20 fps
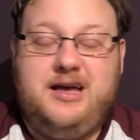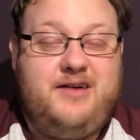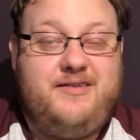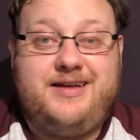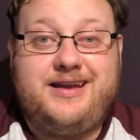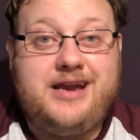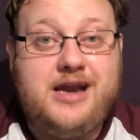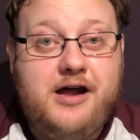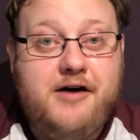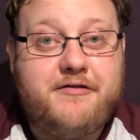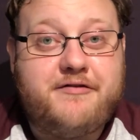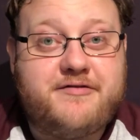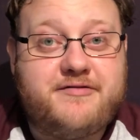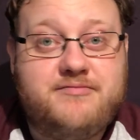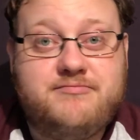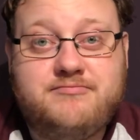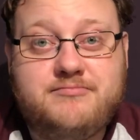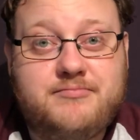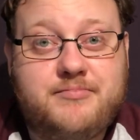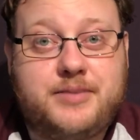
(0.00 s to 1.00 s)
have had enough,
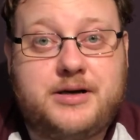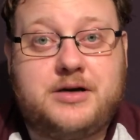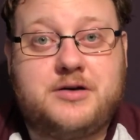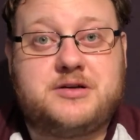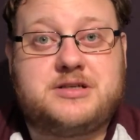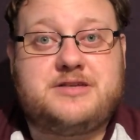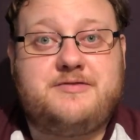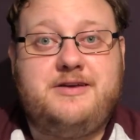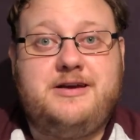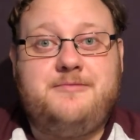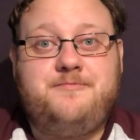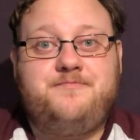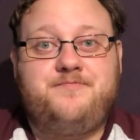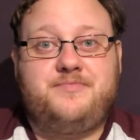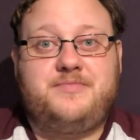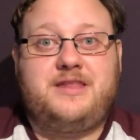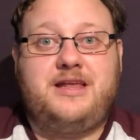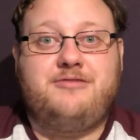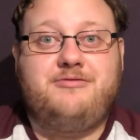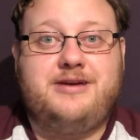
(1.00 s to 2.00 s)
by the looks of it.
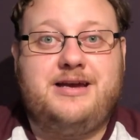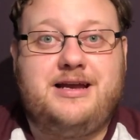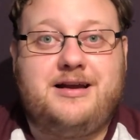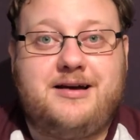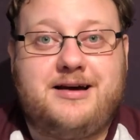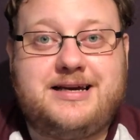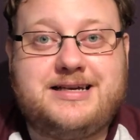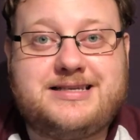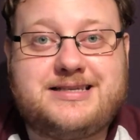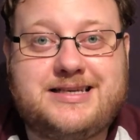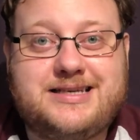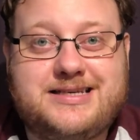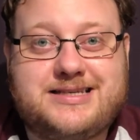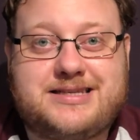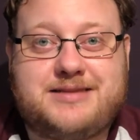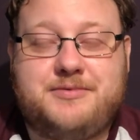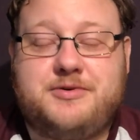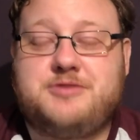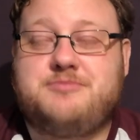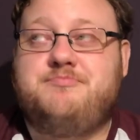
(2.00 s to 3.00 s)
They realise it's
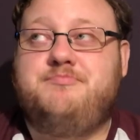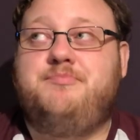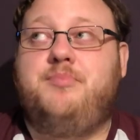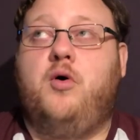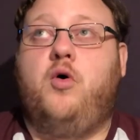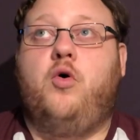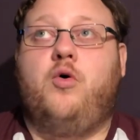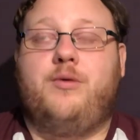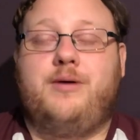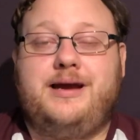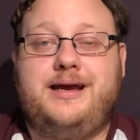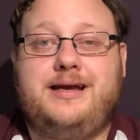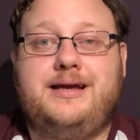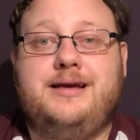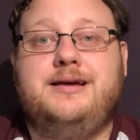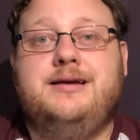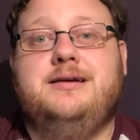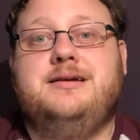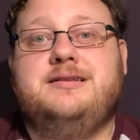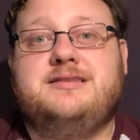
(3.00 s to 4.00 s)
the most
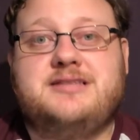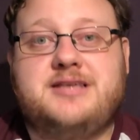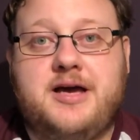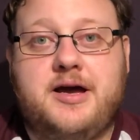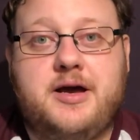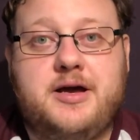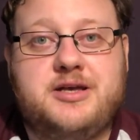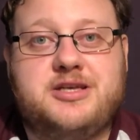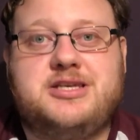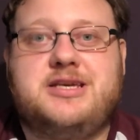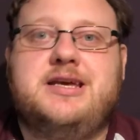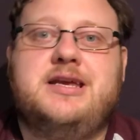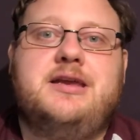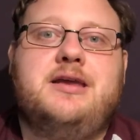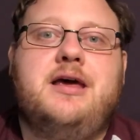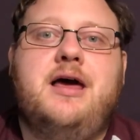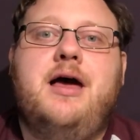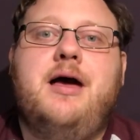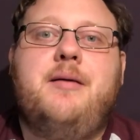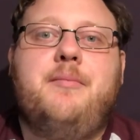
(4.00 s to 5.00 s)
boring, turgid,
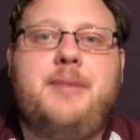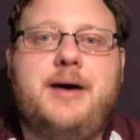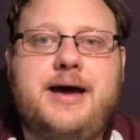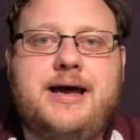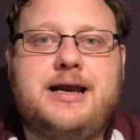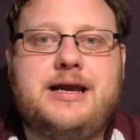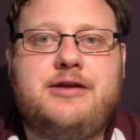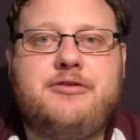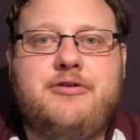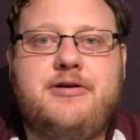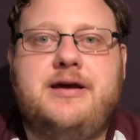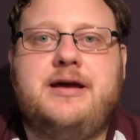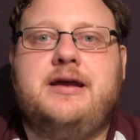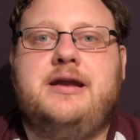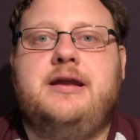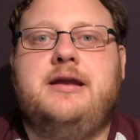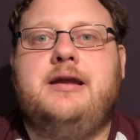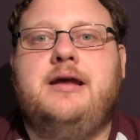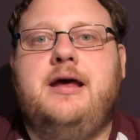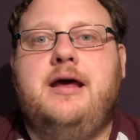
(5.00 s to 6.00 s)
badly
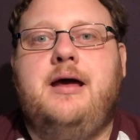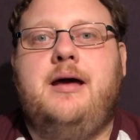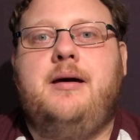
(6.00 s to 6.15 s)
written,